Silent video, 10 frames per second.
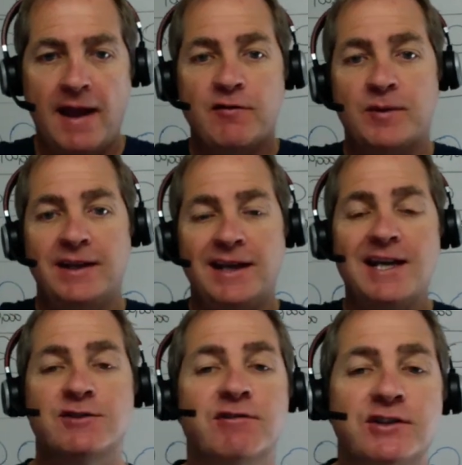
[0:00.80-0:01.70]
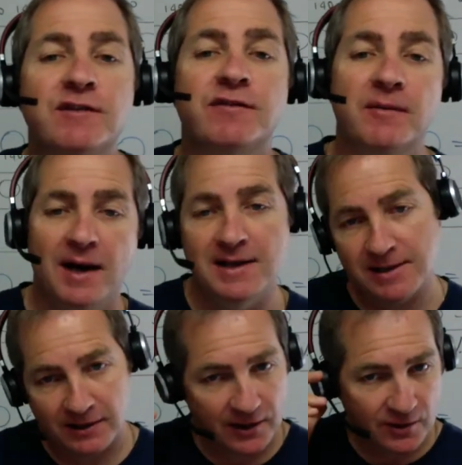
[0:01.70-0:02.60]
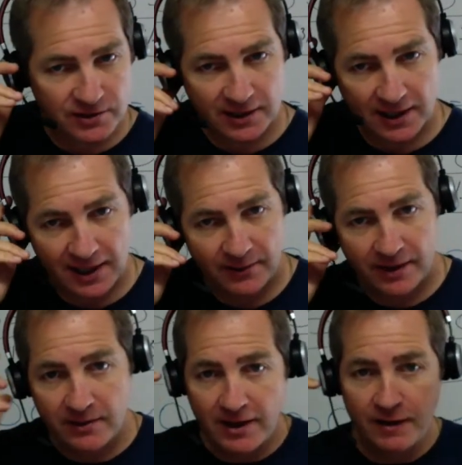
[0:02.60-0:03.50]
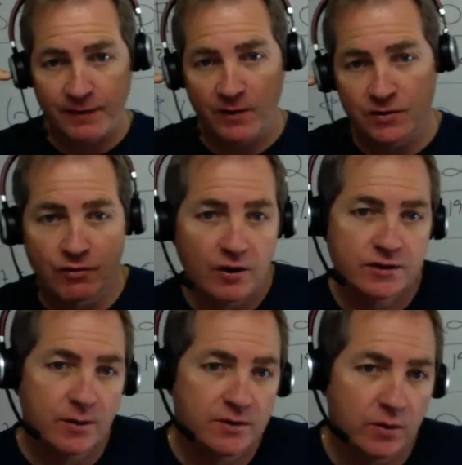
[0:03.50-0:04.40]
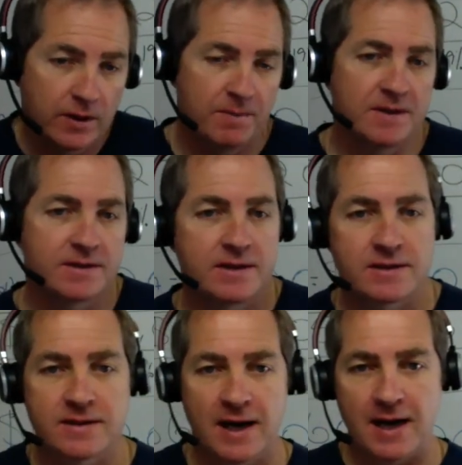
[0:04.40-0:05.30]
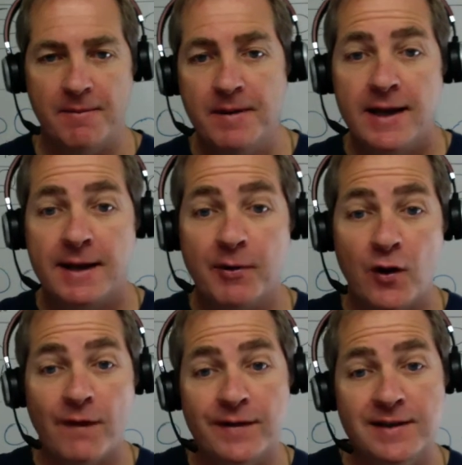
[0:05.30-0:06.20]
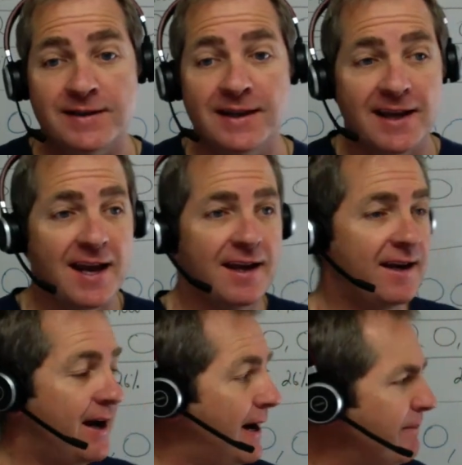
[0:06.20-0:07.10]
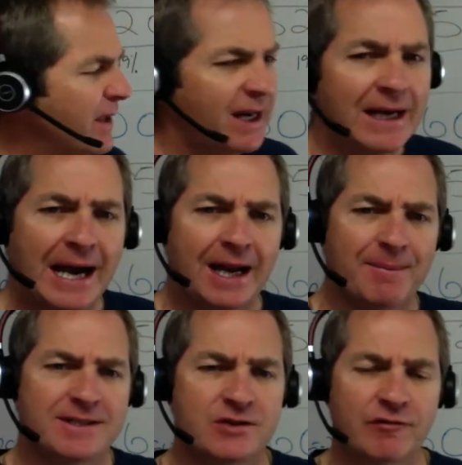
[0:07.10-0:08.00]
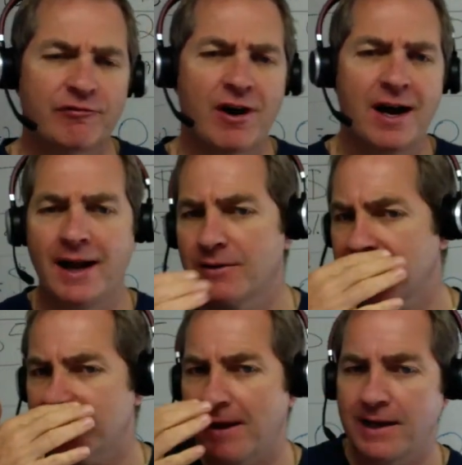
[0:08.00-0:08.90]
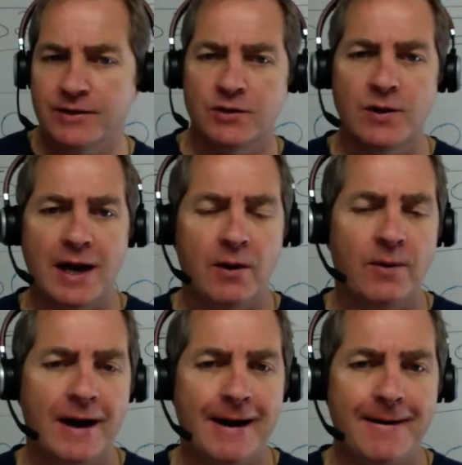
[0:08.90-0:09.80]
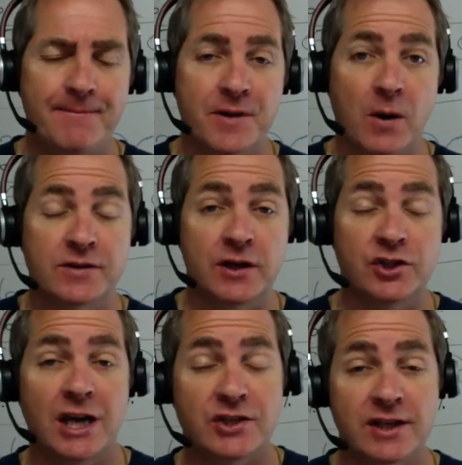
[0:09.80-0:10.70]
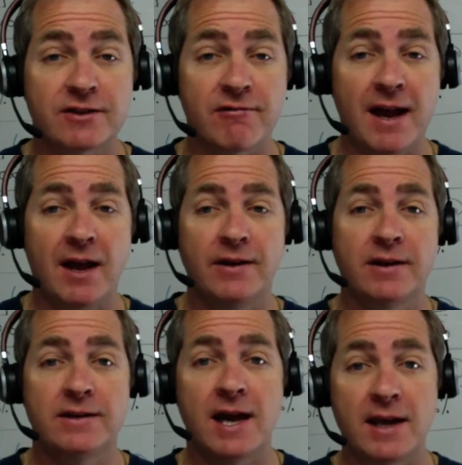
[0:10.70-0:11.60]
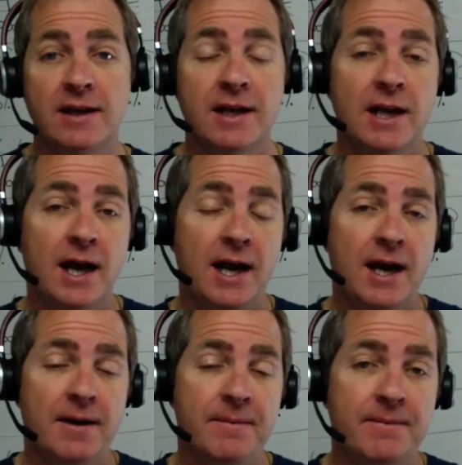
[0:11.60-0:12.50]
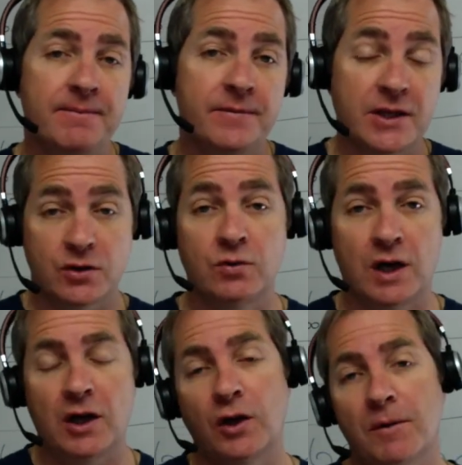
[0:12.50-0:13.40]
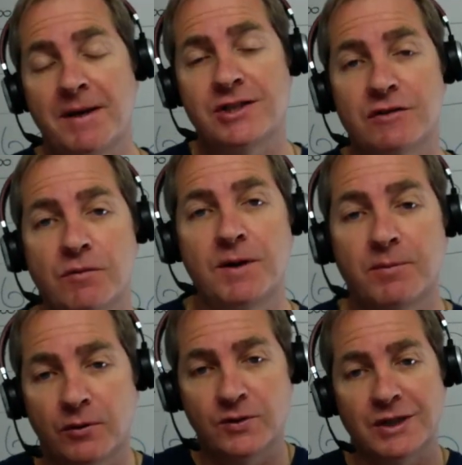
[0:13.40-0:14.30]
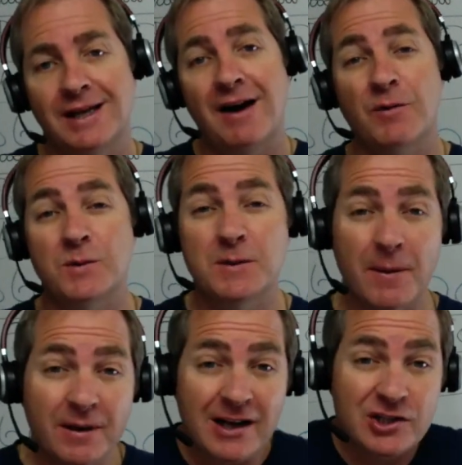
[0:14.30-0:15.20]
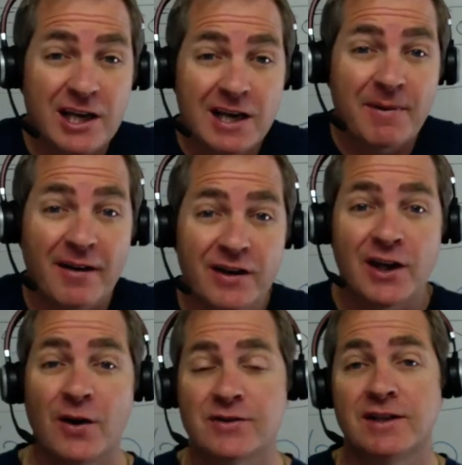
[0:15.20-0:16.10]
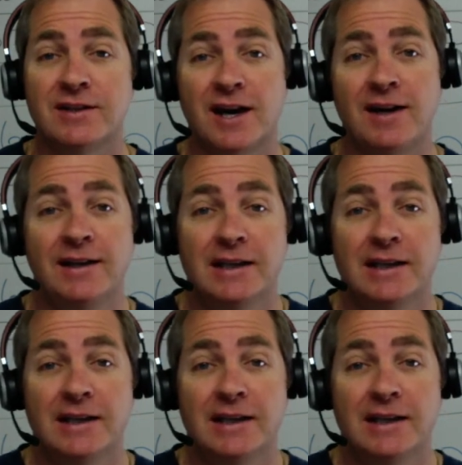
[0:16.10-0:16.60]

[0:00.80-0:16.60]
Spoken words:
Hey everybody, it's Richard from iSalon Coaching again. How are you? Headphones are on, so we're talking business. In my office again. I had a message on Friday. I was explaining to you how I was going to change things around, and hey, that's cool. I got a lot of messages from people, which I love, which means people actually hear my videos and